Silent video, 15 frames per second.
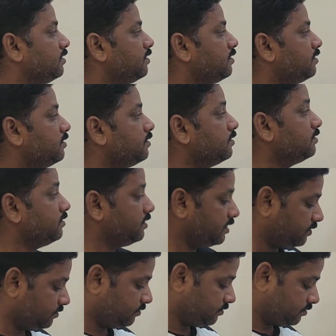
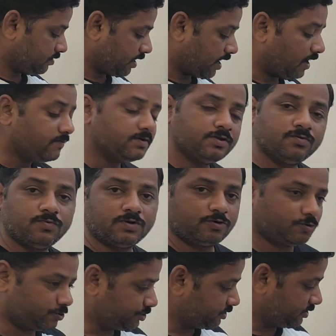Now I will give
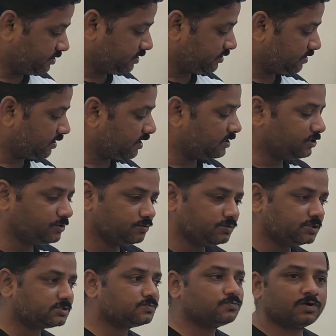one question here, and you
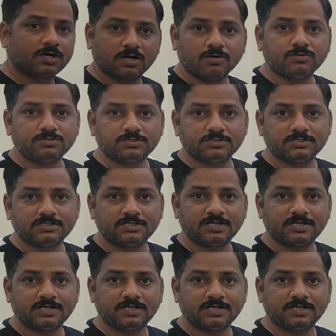just work out